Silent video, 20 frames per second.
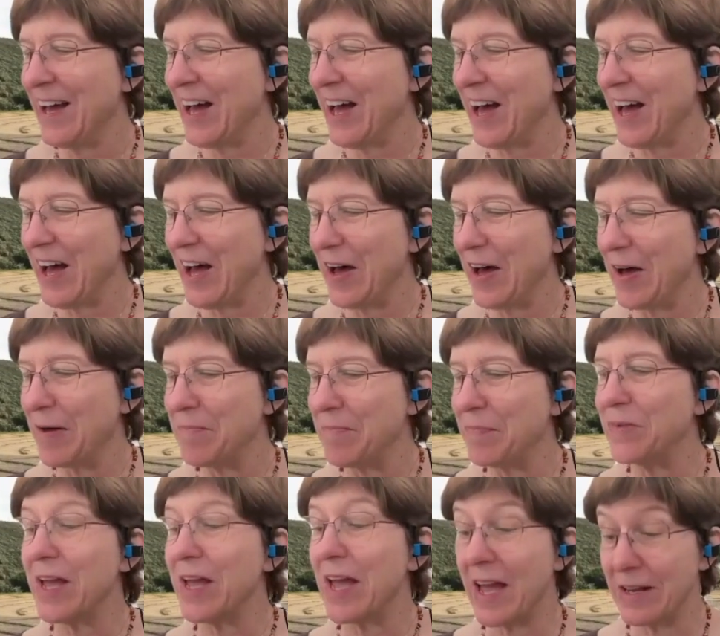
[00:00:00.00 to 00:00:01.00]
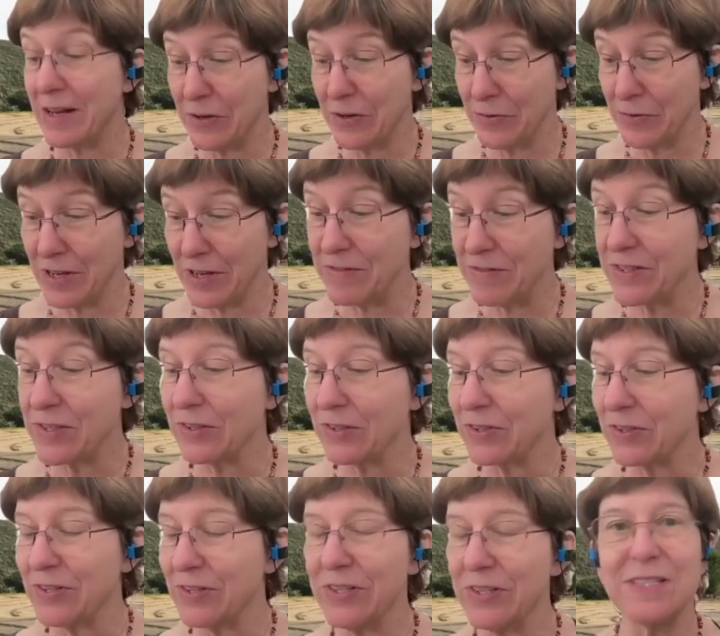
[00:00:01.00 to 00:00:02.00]
And grief
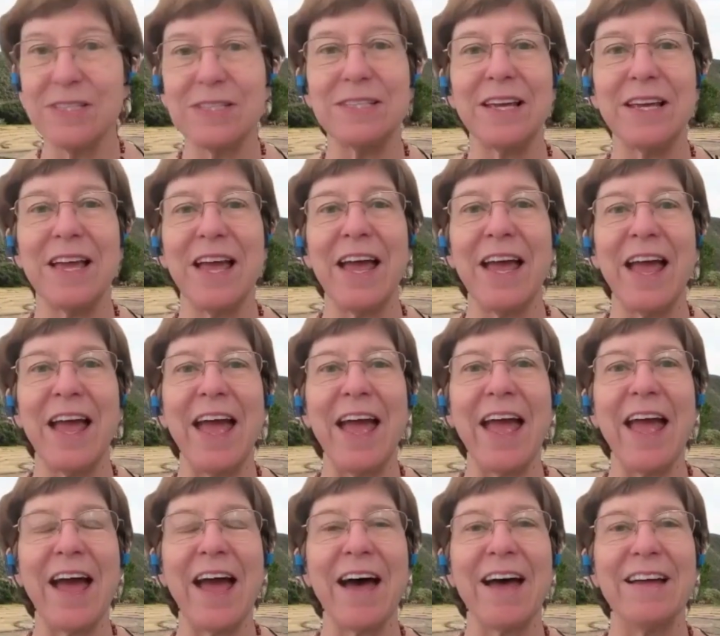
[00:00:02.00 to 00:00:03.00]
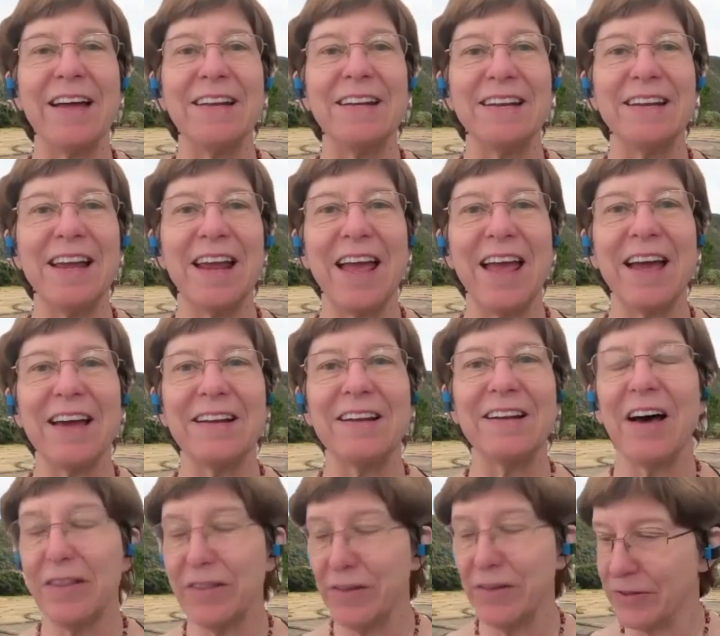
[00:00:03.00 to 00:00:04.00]
circles and
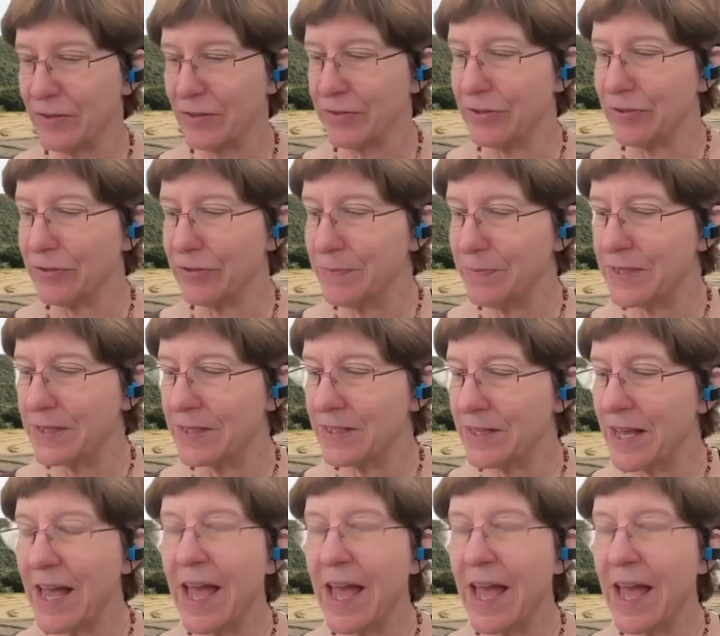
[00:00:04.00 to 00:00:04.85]
other groups.